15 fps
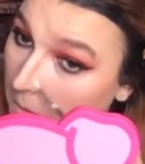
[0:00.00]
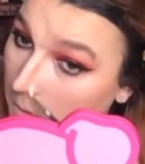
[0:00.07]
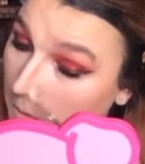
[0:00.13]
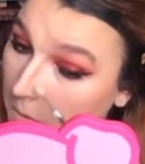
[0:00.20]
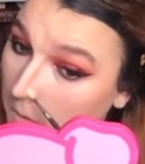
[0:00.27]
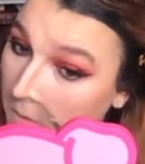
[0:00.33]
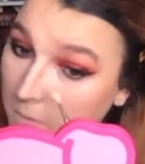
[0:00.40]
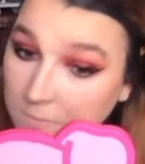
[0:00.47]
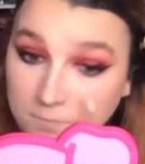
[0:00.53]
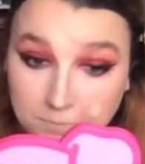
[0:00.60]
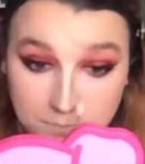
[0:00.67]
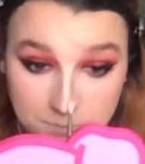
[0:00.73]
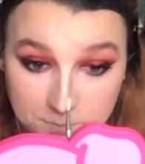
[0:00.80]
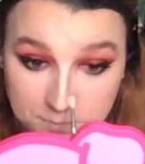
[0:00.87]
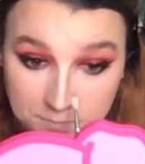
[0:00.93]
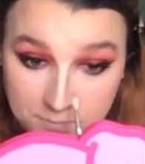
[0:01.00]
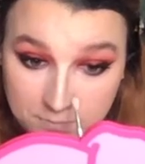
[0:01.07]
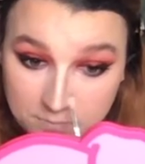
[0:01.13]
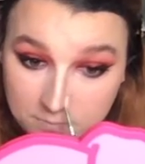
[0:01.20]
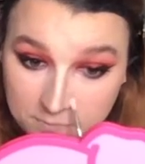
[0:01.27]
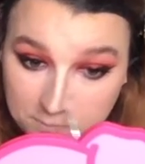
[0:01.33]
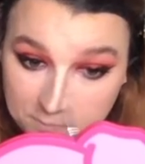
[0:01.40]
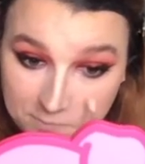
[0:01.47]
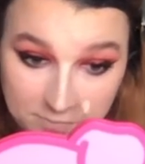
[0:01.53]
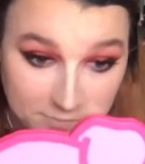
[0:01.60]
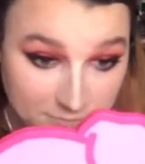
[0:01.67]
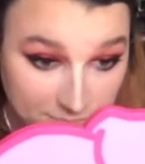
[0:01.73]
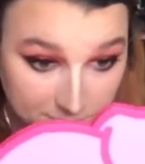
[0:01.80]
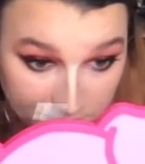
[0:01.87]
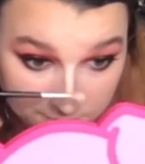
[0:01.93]

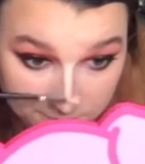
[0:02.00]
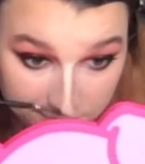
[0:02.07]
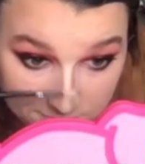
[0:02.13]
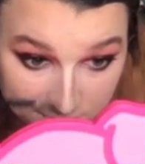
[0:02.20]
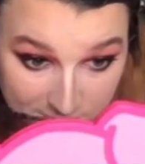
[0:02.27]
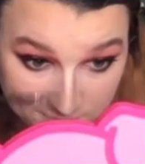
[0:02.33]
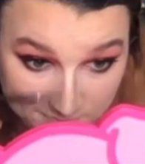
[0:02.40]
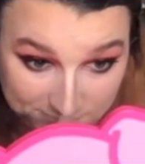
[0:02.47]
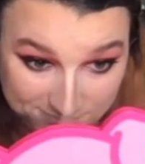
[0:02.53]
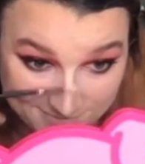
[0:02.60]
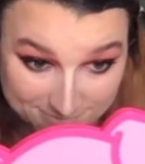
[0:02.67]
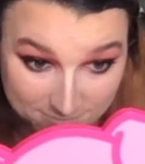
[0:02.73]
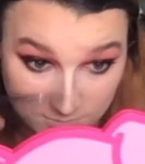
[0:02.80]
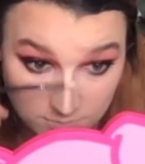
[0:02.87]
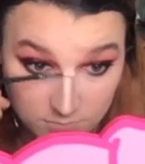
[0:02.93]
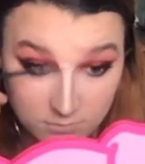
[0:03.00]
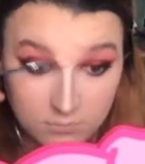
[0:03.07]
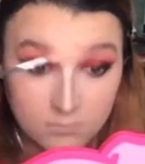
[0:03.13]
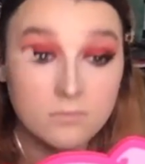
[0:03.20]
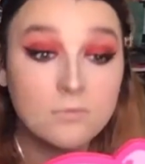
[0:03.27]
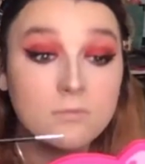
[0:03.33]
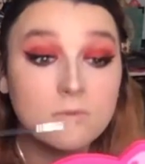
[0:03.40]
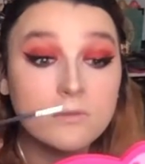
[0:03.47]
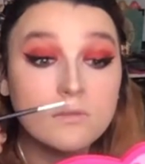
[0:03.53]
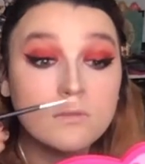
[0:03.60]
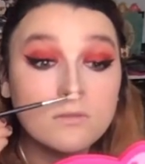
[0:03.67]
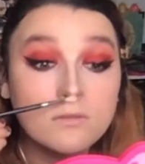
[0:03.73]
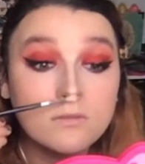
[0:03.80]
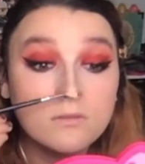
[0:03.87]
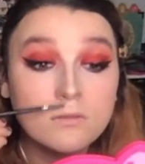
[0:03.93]

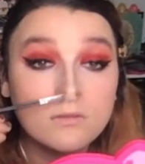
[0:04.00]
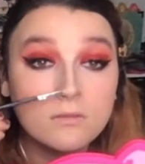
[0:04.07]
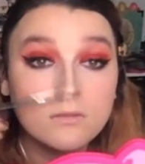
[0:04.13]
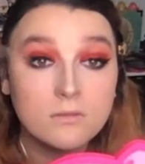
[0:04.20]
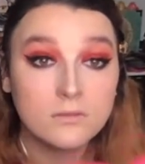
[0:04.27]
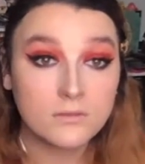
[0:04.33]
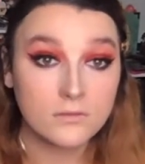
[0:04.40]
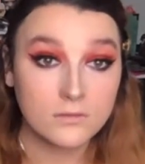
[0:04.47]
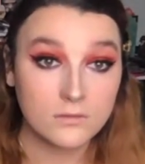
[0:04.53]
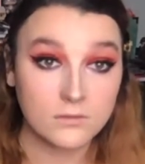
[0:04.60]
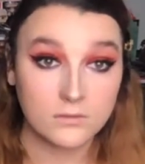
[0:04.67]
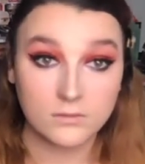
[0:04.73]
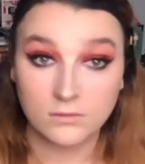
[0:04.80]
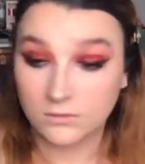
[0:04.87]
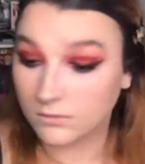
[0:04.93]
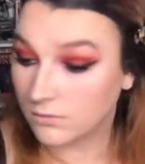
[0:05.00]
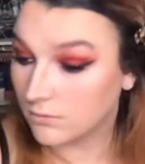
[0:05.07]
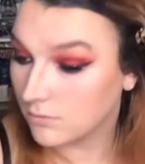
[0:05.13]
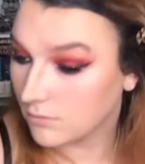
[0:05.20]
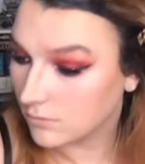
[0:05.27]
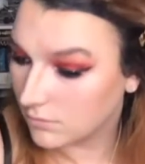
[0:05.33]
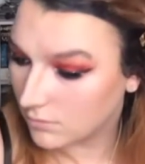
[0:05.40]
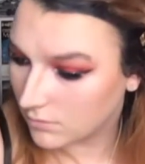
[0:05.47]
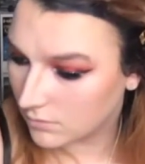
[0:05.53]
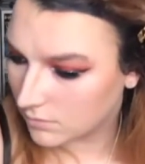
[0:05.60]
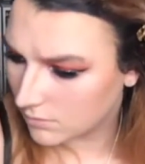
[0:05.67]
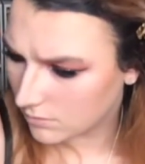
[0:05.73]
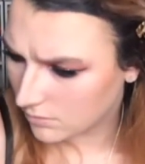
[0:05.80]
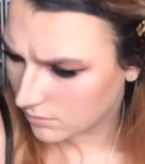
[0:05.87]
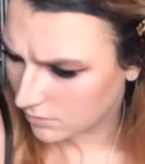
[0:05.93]

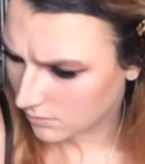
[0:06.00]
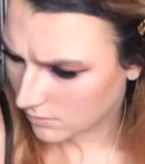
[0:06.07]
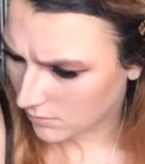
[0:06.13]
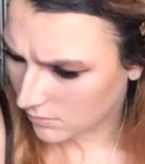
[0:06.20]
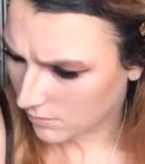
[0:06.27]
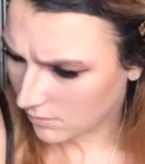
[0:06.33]
[no speech]